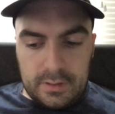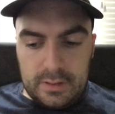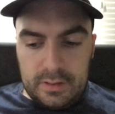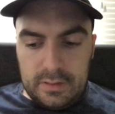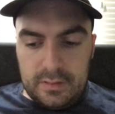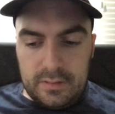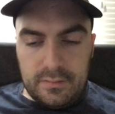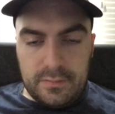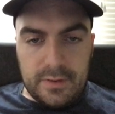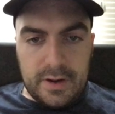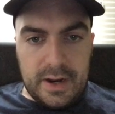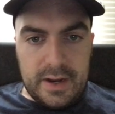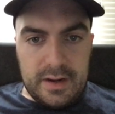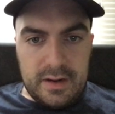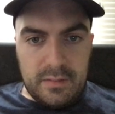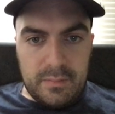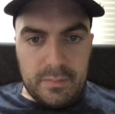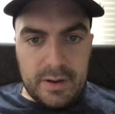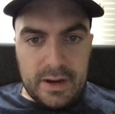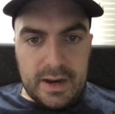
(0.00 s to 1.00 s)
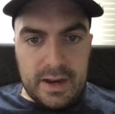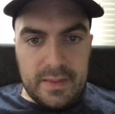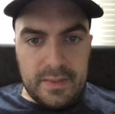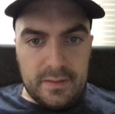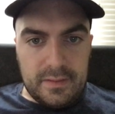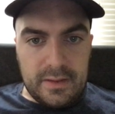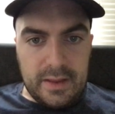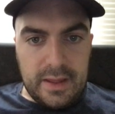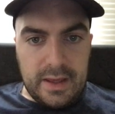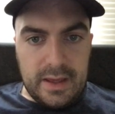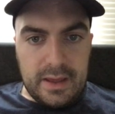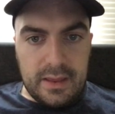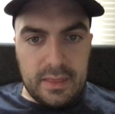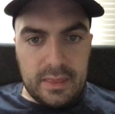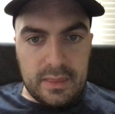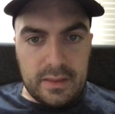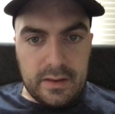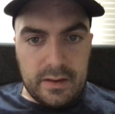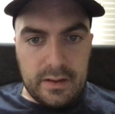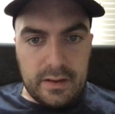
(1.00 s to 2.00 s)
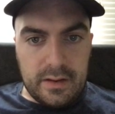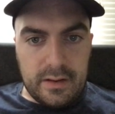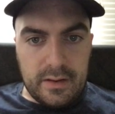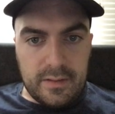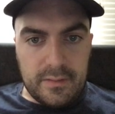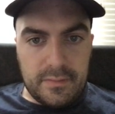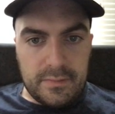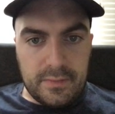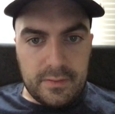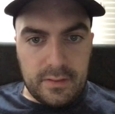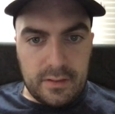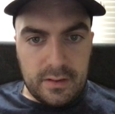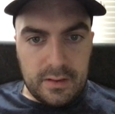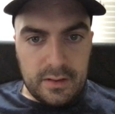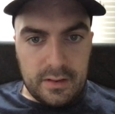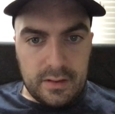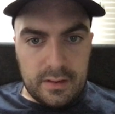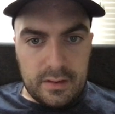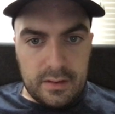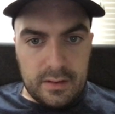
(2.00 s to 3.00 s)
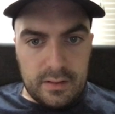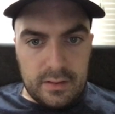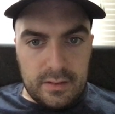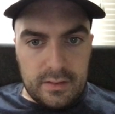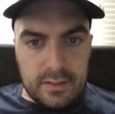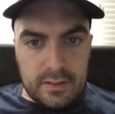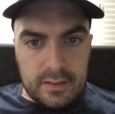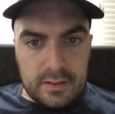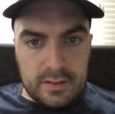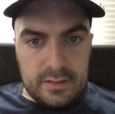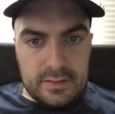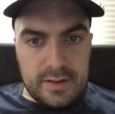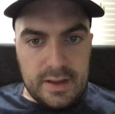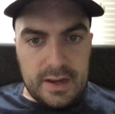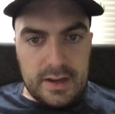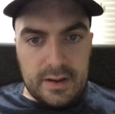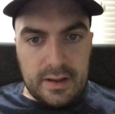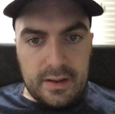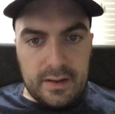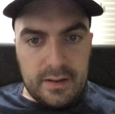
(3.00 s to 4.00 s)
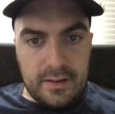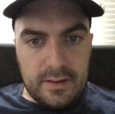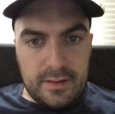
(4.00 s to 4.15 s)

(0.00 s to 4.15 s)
divided by the length of data.